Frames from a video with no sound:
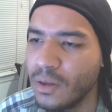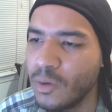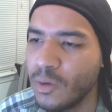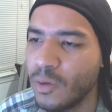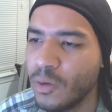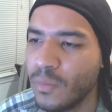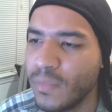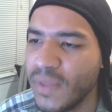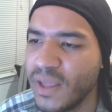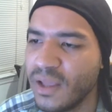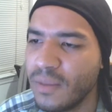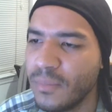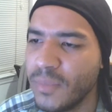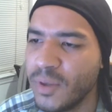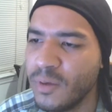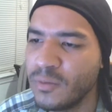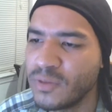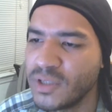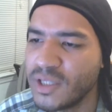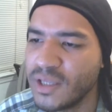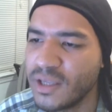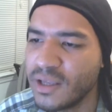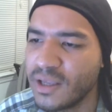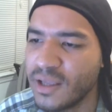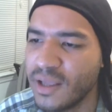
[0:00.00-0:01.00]
You'll make
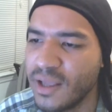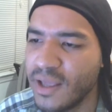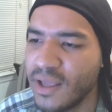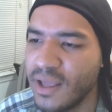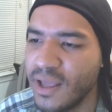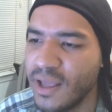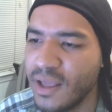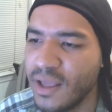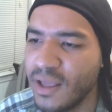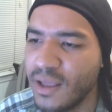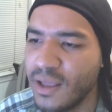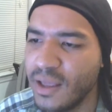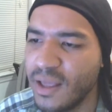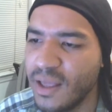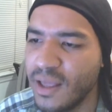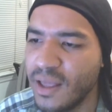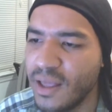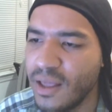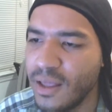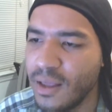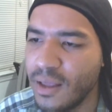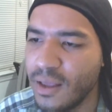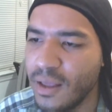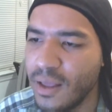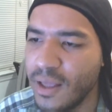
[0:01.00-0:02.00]
music
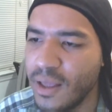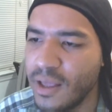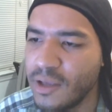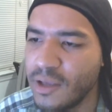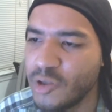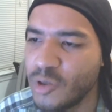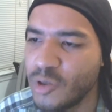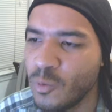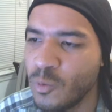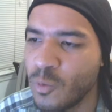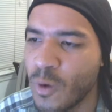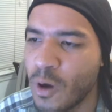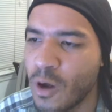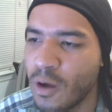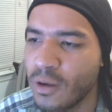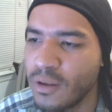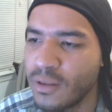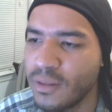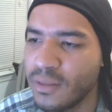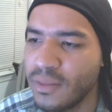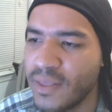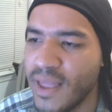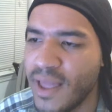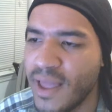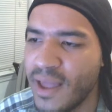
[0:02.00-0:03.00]
as you walk
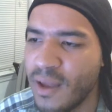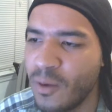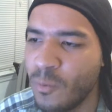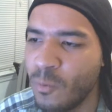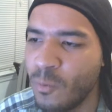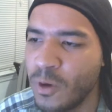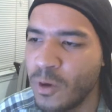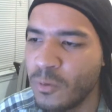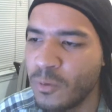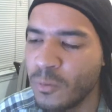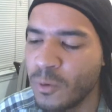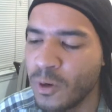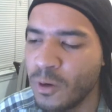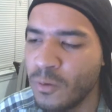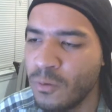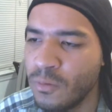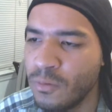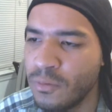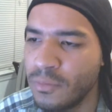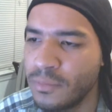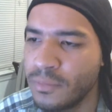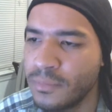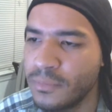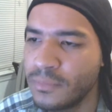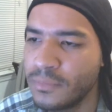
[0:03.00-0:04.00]
that one road.